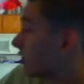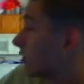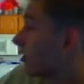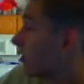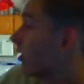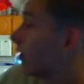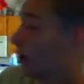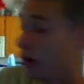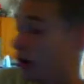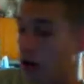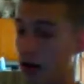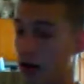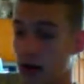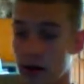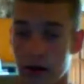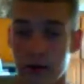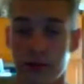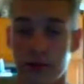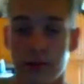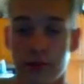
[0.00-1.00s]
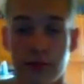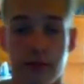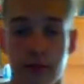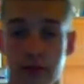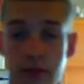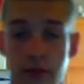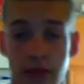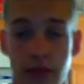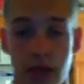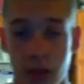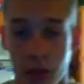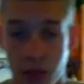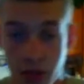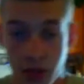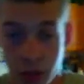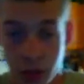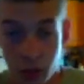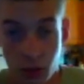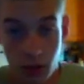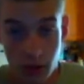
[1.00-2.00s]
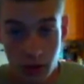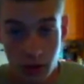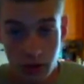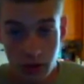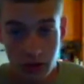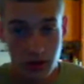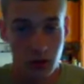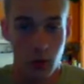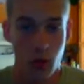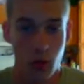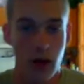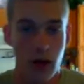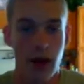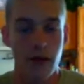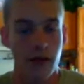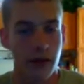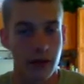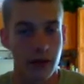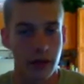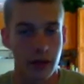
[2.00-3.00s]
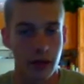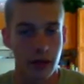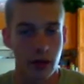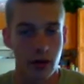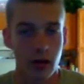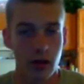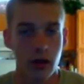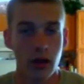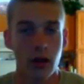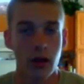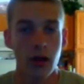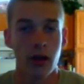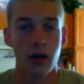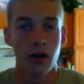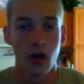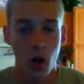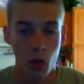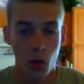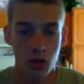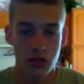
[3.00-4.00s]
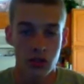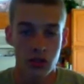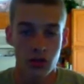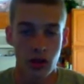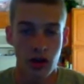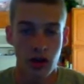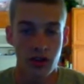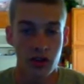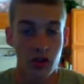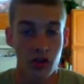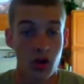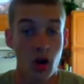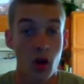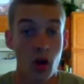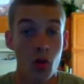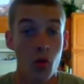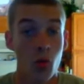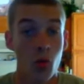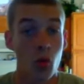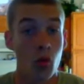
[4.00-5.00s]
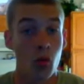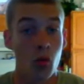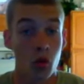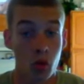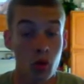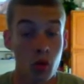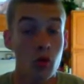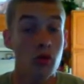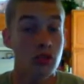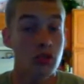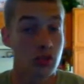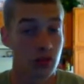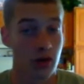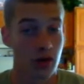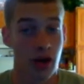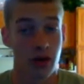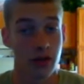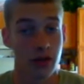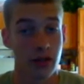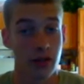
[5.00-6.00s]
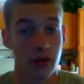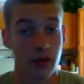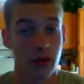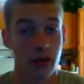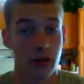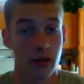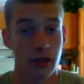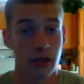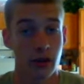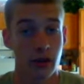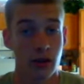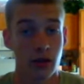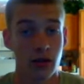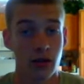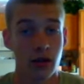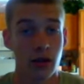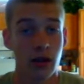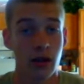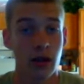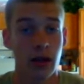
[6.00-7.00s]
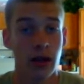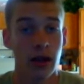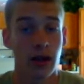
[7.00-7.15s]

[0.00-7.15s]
or computers or whatever. You know what's around you. Know who's around you. You know.